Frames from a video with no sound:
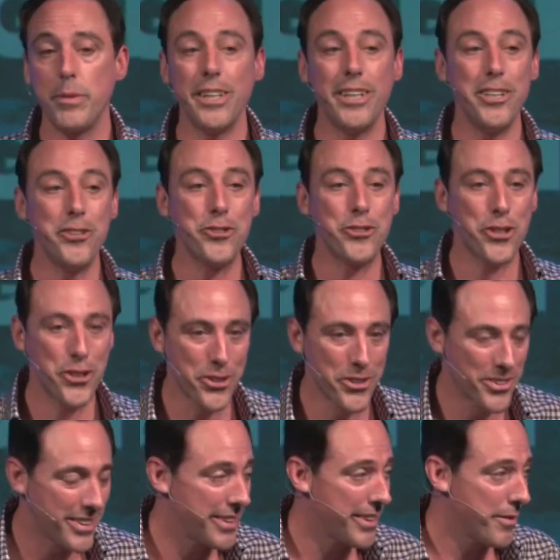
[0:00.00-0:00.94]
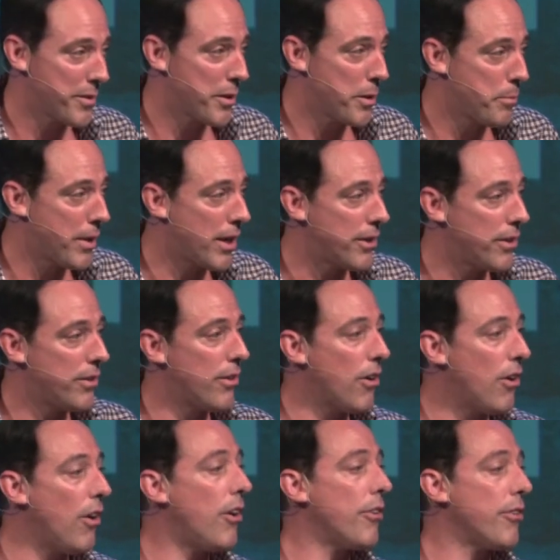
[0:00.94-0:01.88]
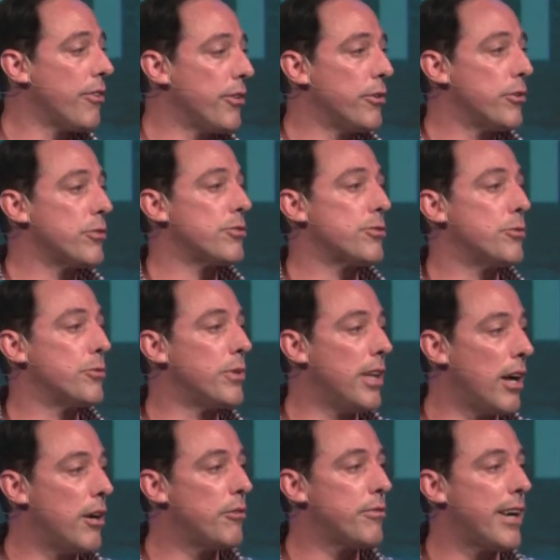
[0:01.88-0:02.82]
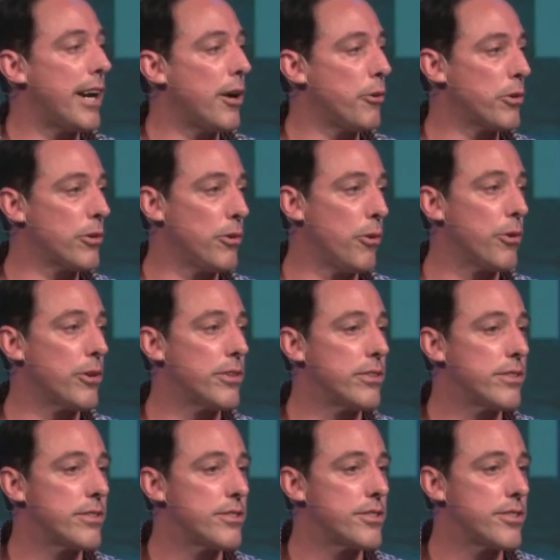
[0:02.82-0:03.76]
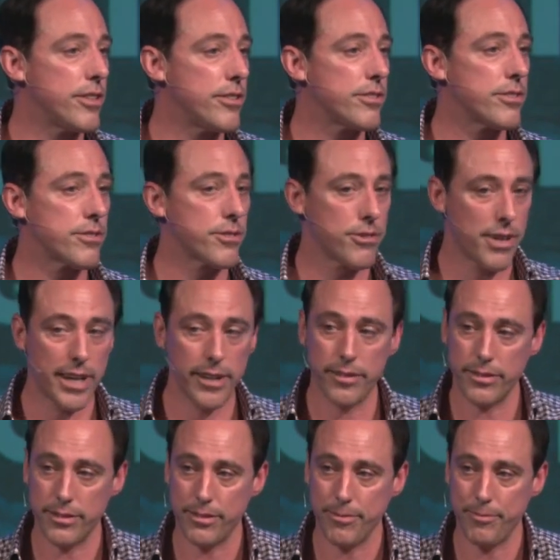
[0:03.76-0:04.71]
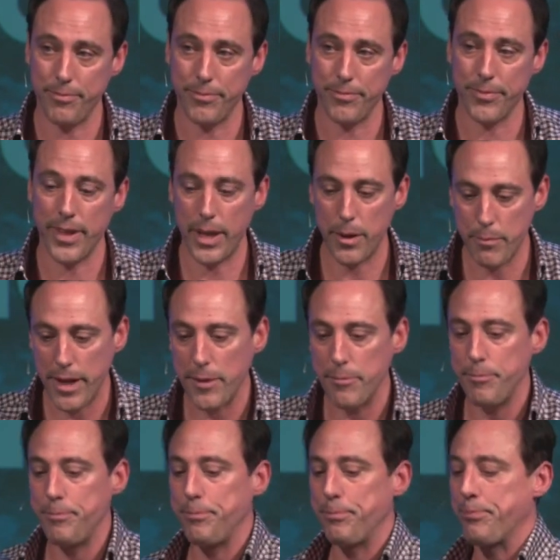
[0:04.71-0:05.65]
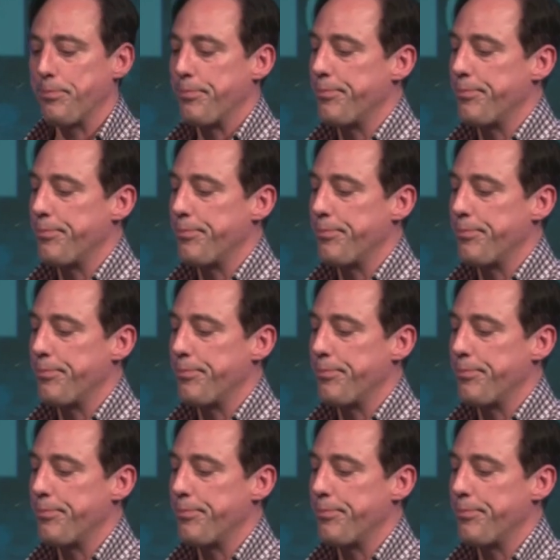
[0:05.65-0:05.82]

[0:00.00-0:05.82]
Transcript: be eternally upon all those who love our Lord Jesus Christ. Amen.